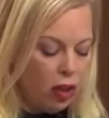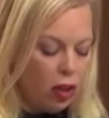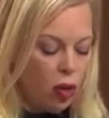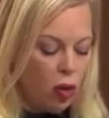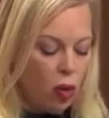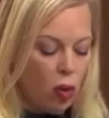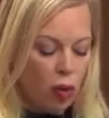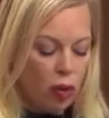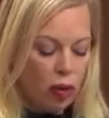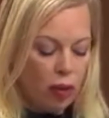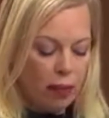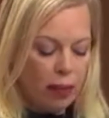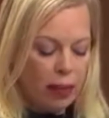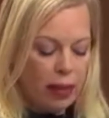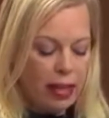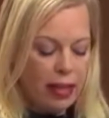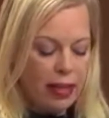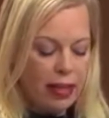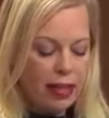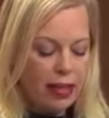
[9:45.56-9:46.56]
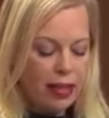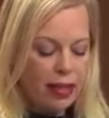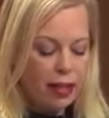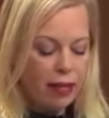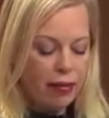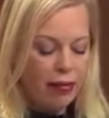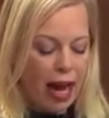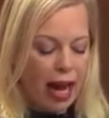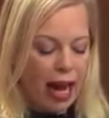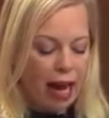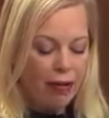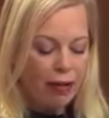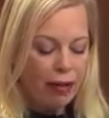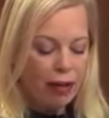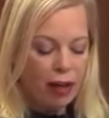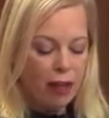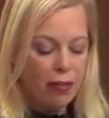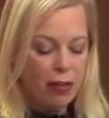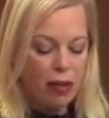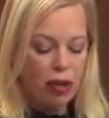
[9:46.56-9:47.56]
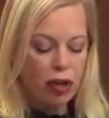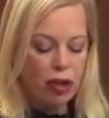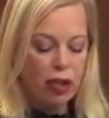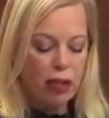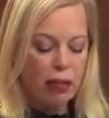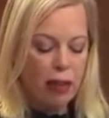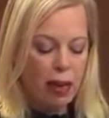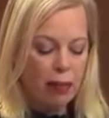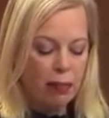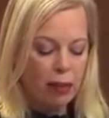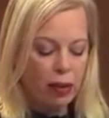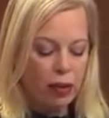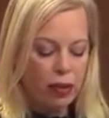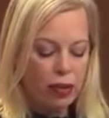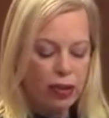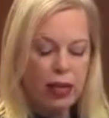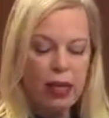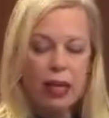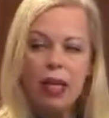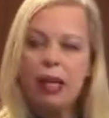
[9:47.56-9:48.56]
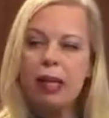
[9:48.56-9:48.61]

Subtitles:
Quorum consists of half the commission's members,